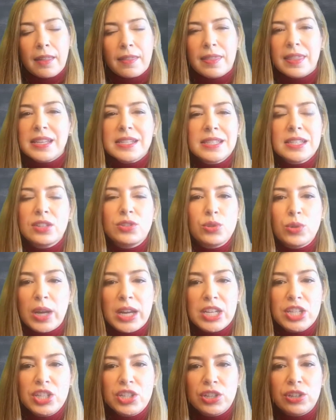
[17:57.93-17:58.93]
This
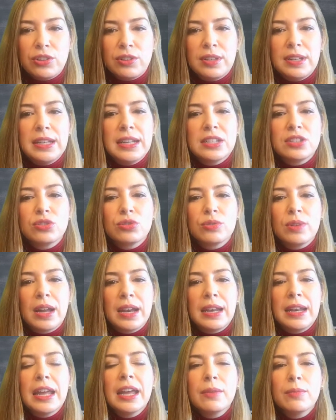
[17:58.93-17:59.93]
situation led to
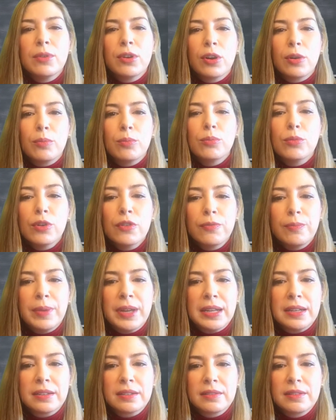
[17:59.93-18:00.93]
a labor
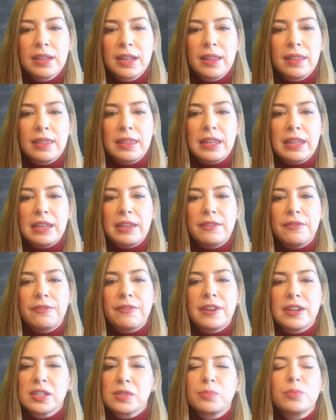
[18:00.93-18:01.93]
movement. The
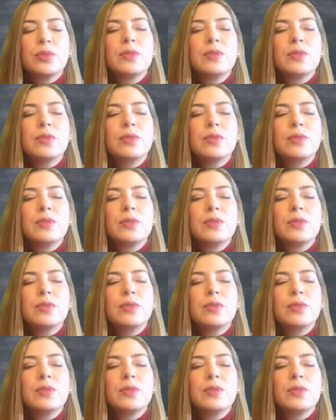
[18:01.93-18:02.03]
first